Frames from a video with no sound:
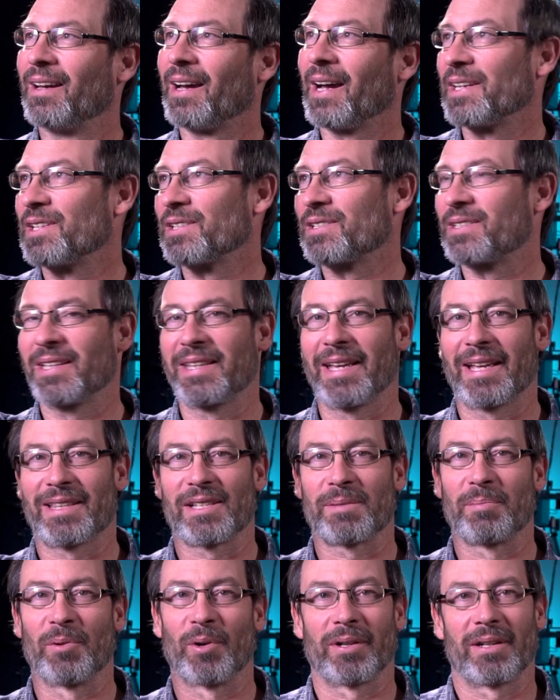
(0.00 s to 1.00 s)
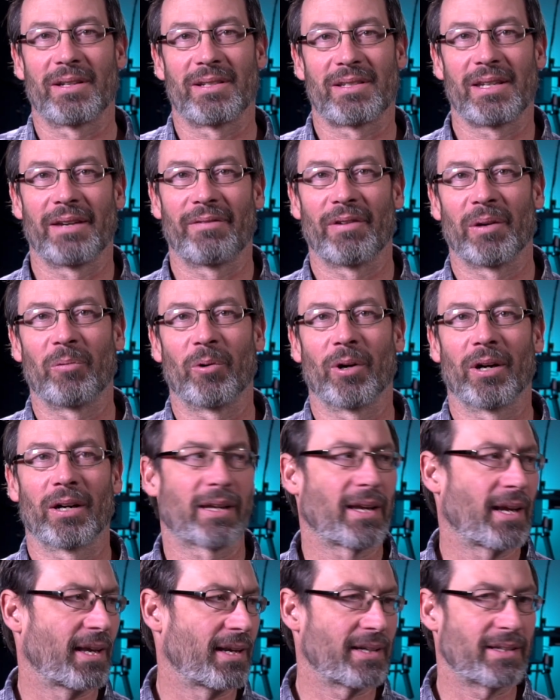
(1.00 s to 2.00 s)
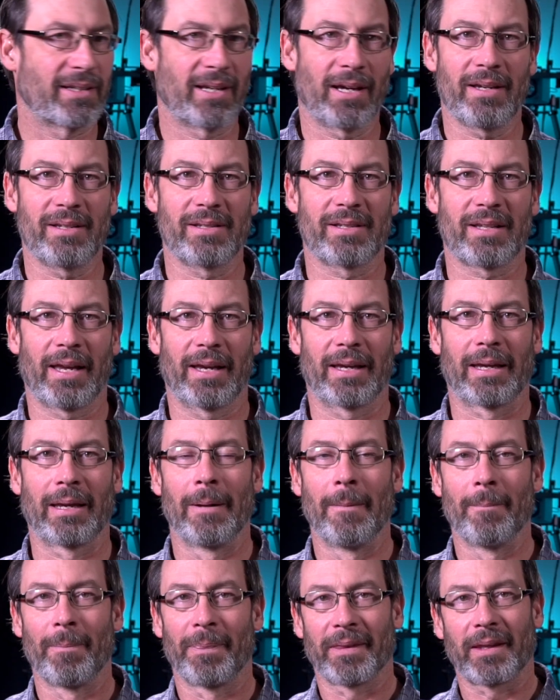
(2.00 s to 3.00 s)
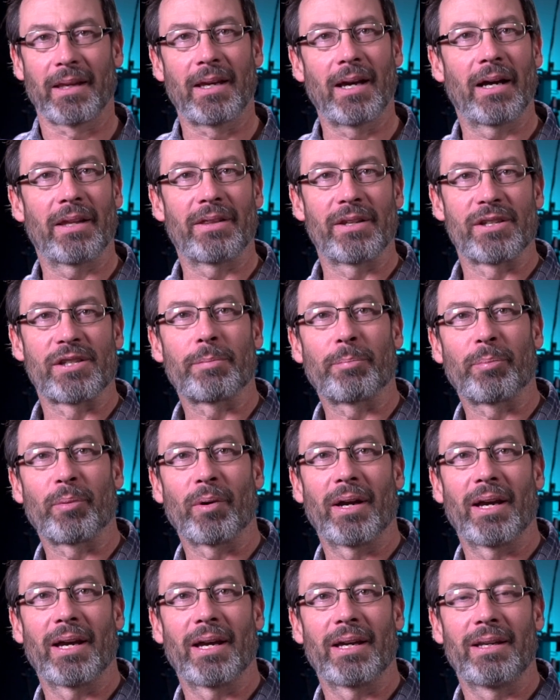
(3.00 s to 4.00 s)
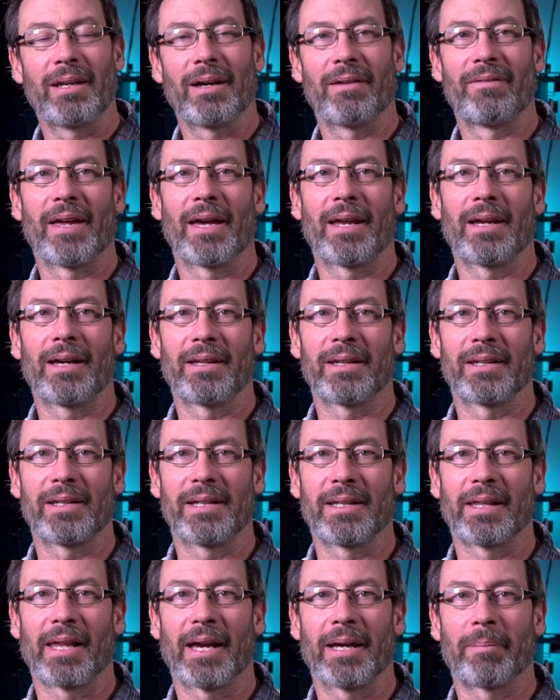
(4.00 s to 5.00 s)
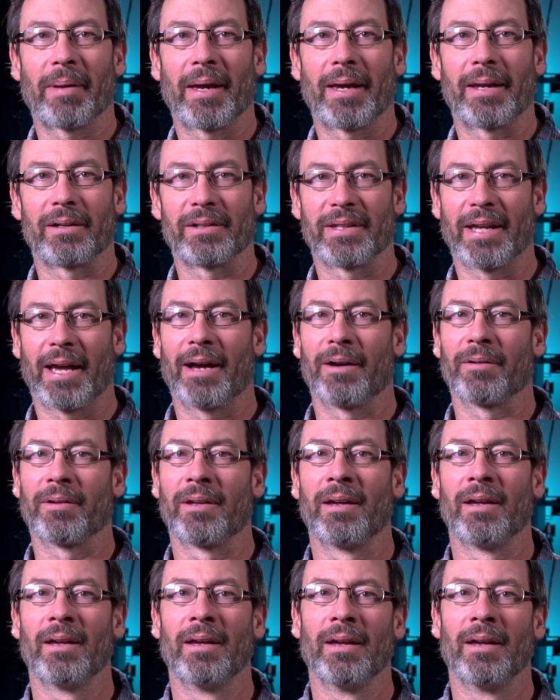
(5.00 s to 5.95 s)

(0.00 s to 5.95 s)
I just did that this morning to see if it worked. And it does like cut the spread of that LED light panel down.